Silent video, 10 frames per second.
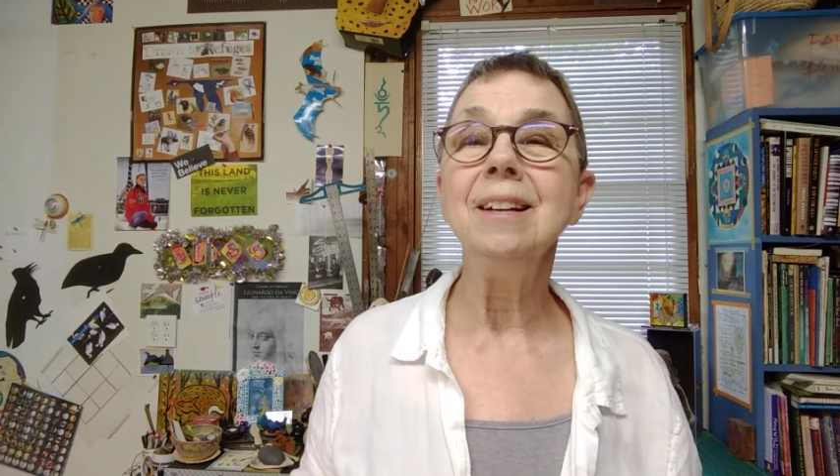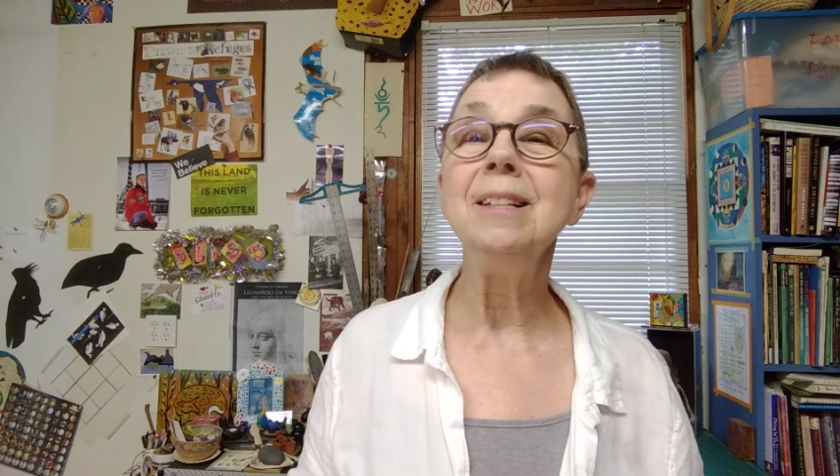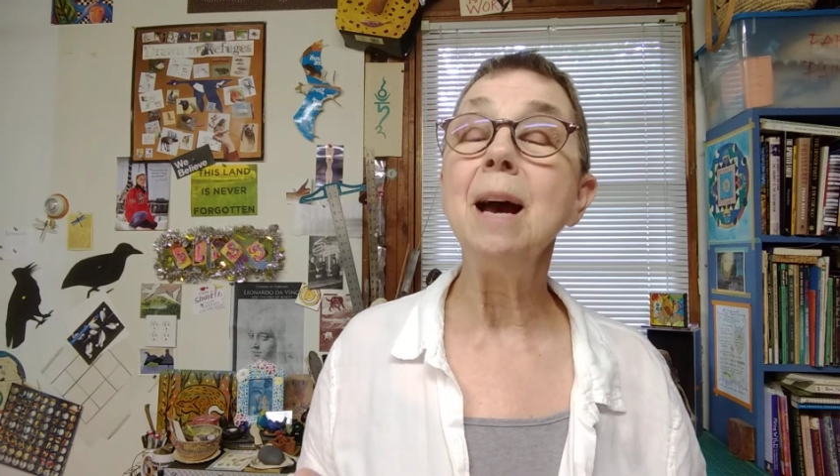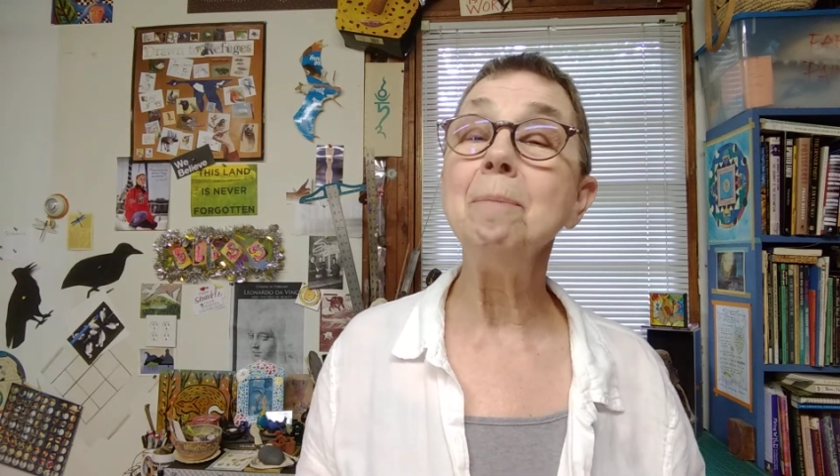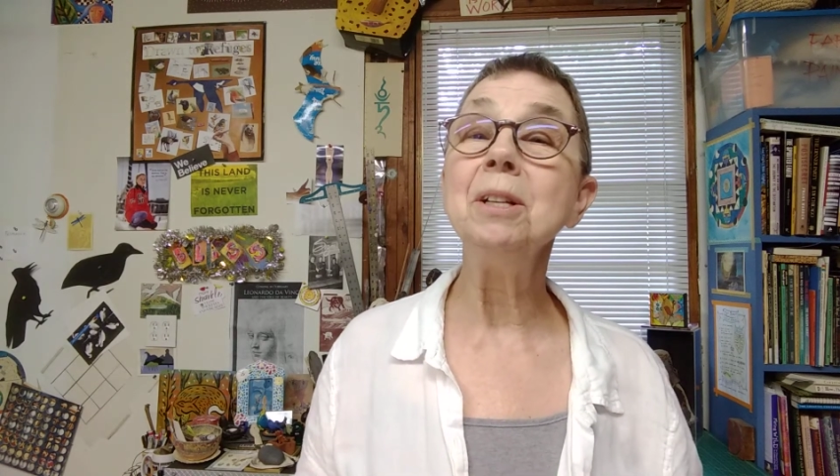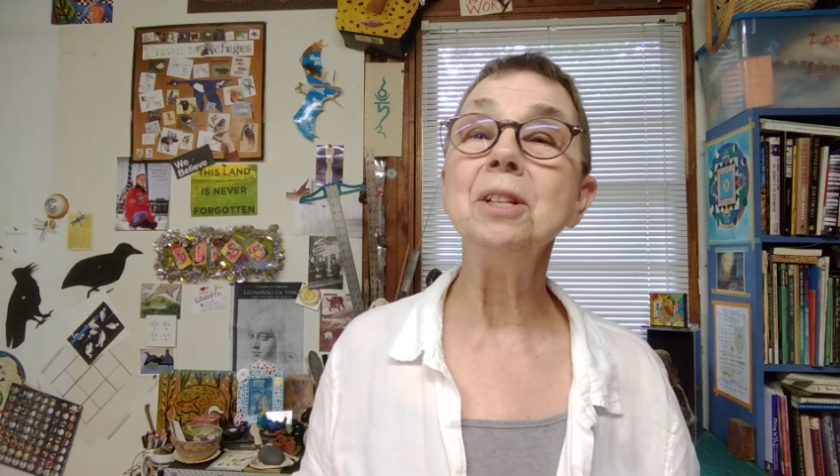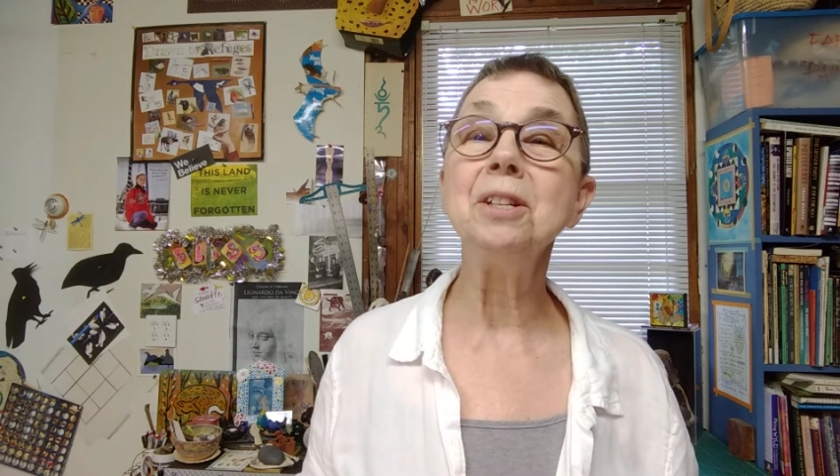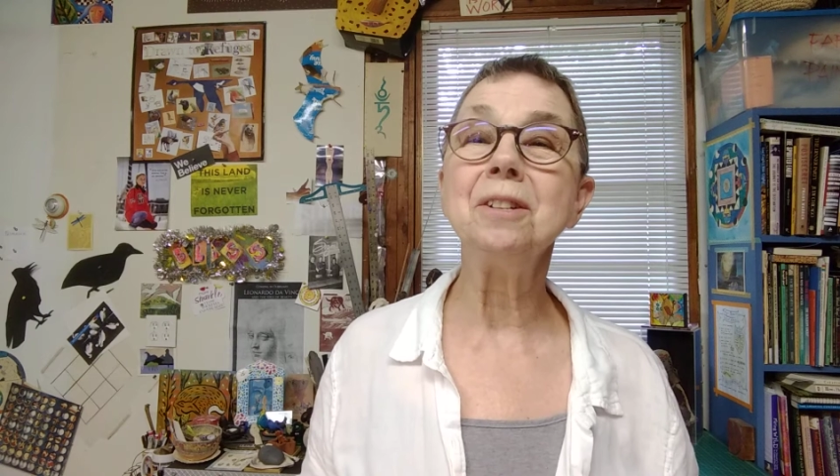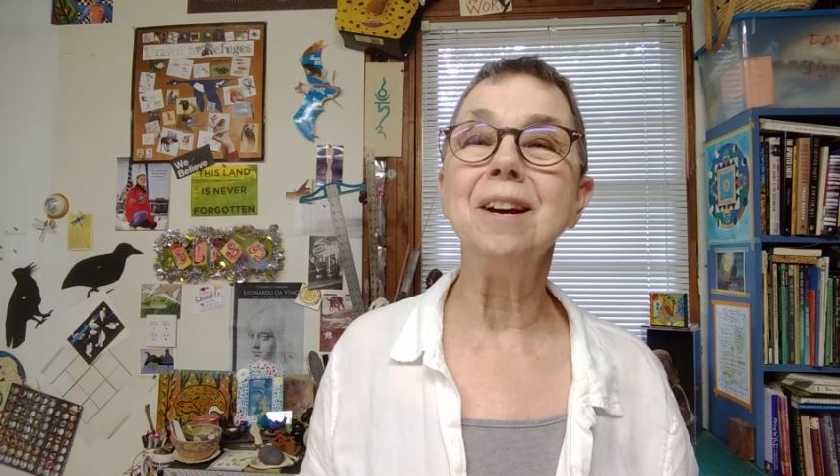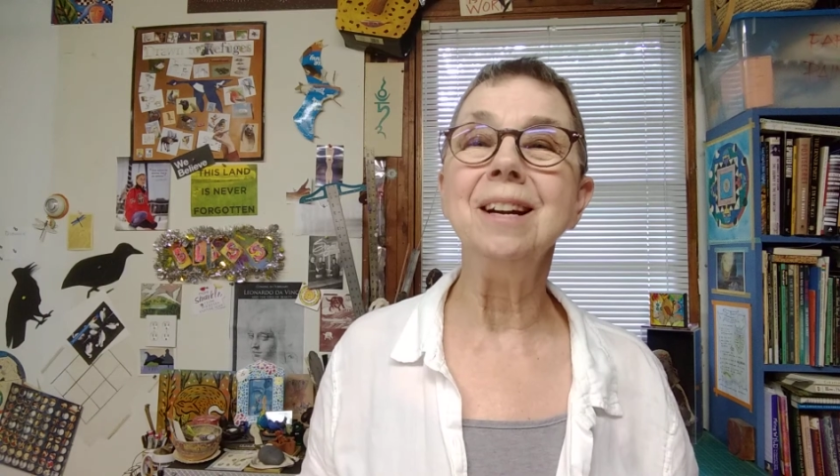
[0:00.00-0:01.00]

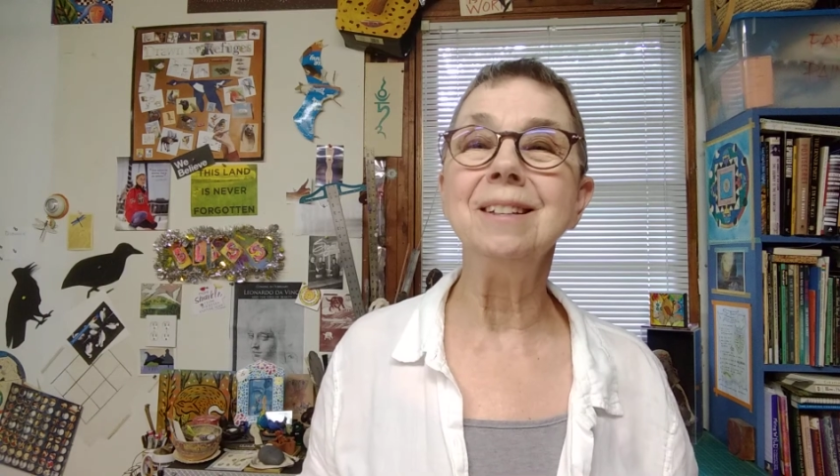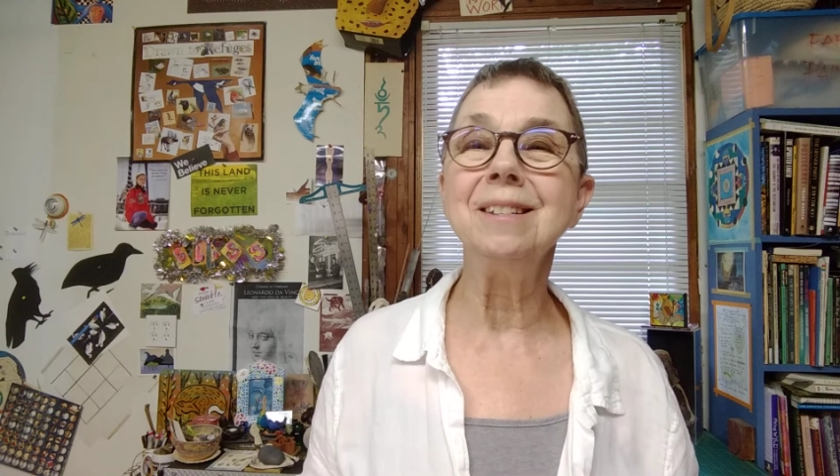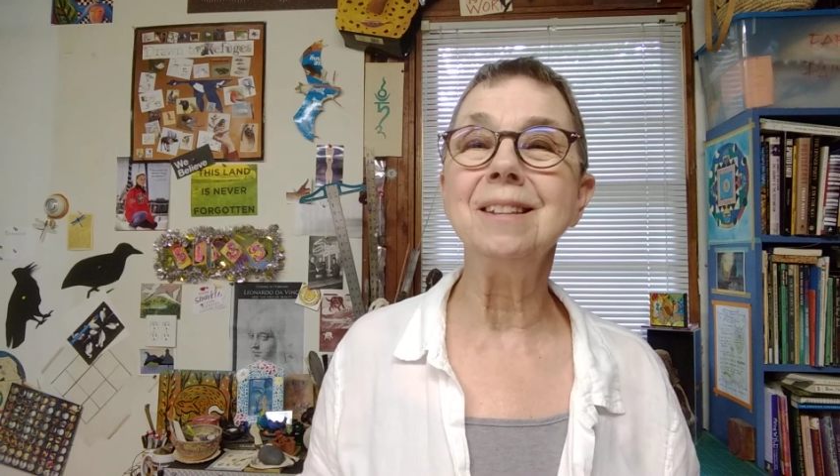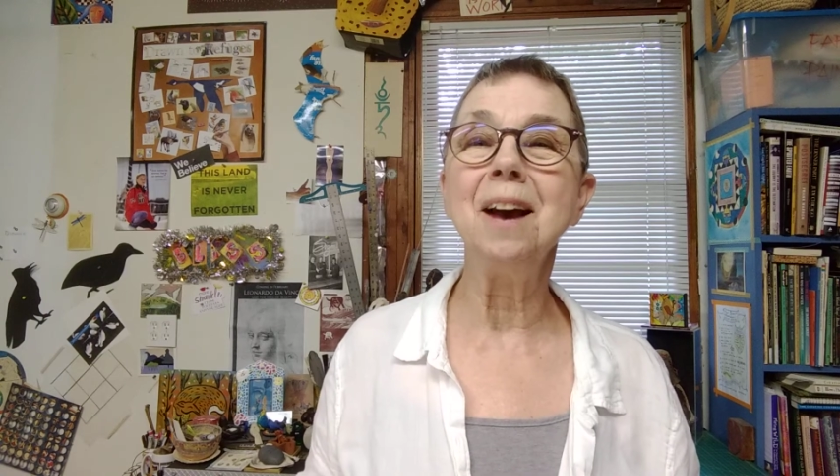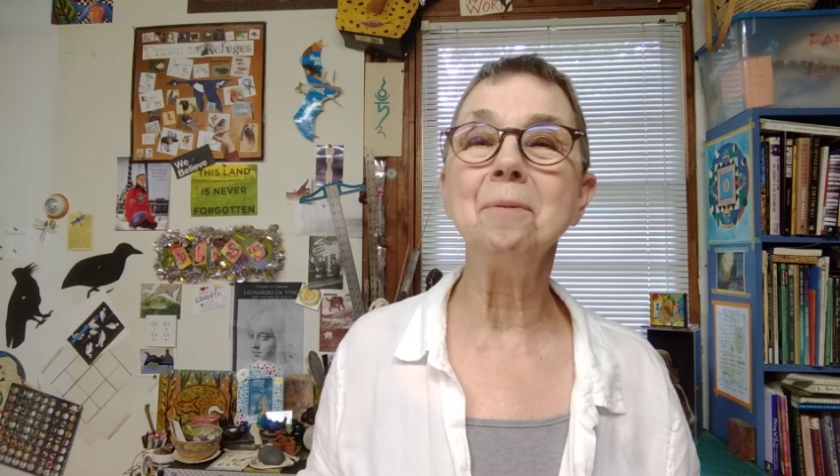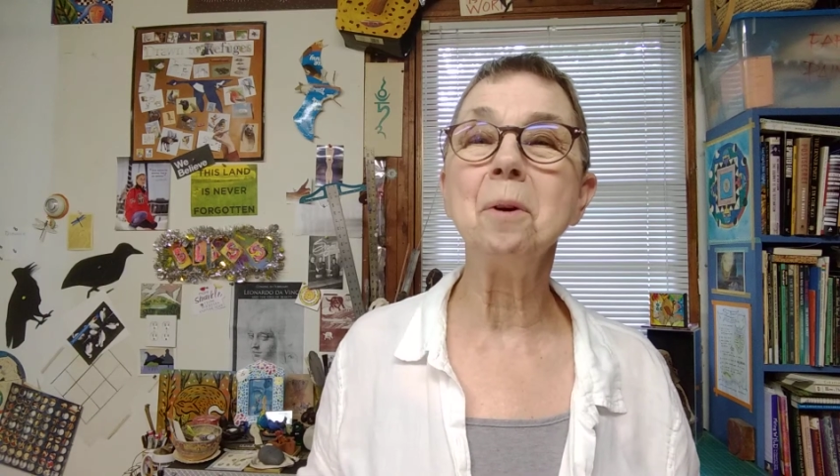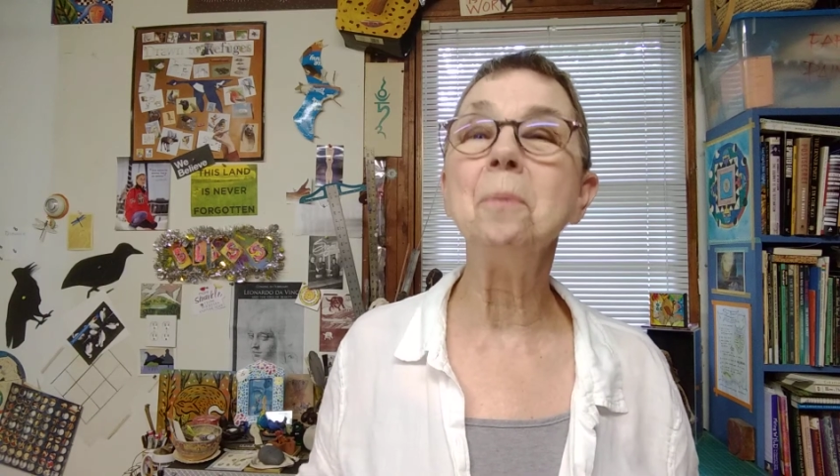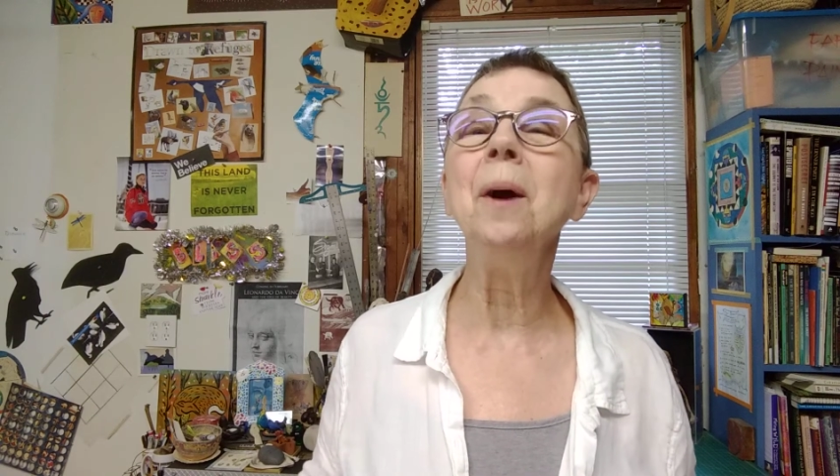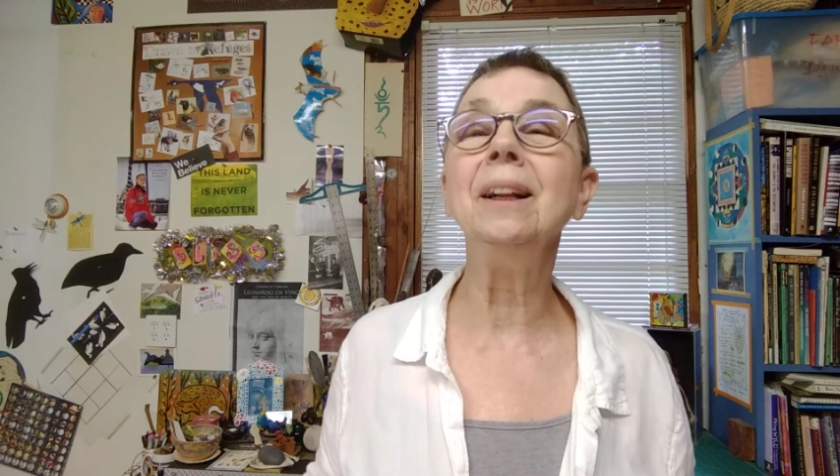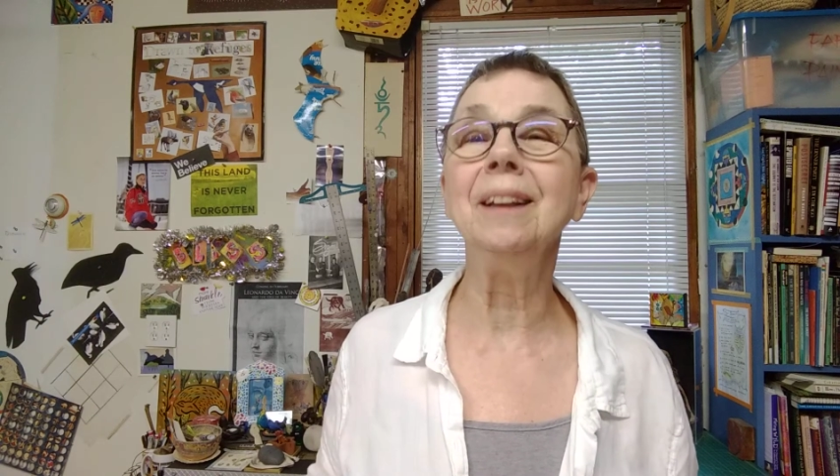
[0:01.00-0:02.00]
demonstrates that we're
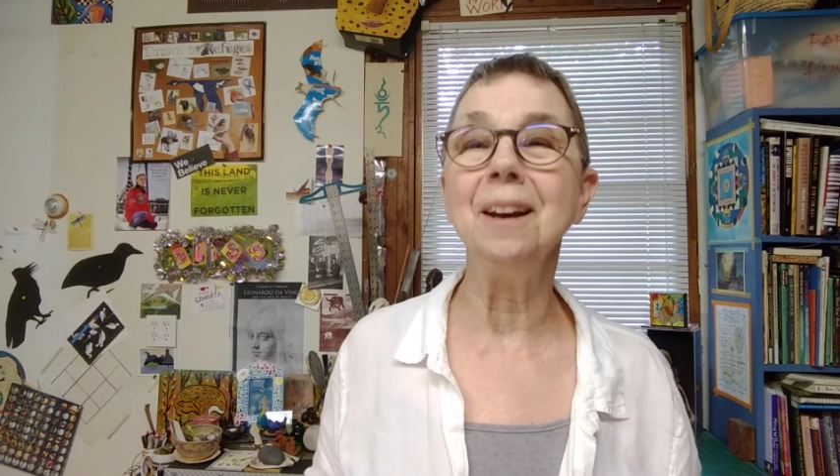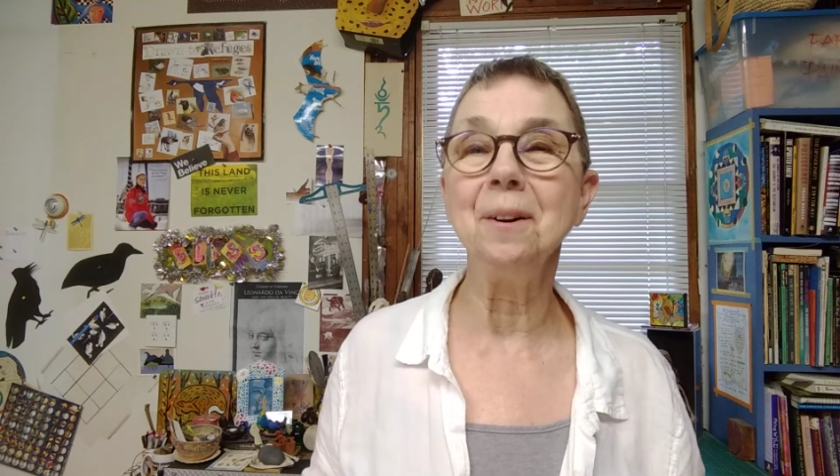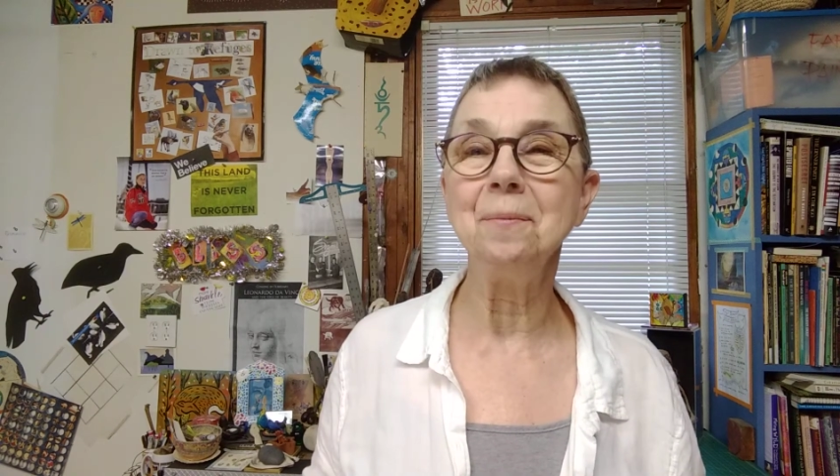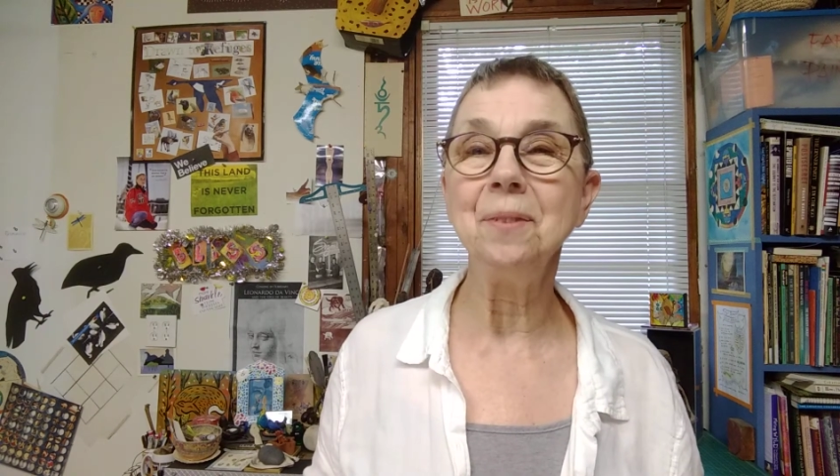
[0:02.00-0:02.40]
willing.